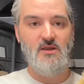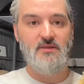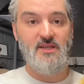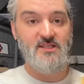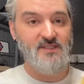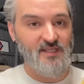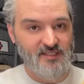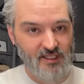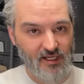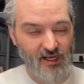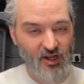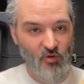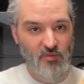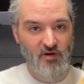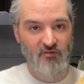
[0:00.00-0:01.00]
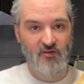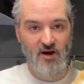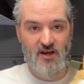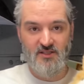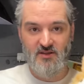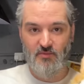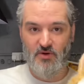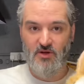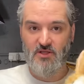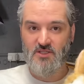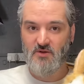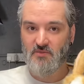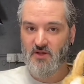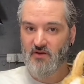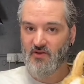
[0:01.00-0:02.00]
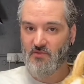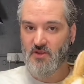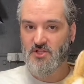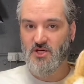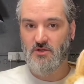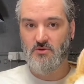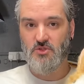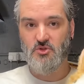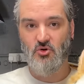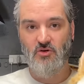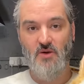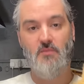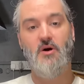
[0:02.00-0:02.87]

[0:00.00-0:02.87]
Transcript: This did sell a little bit faster because somebody from the channel saw it,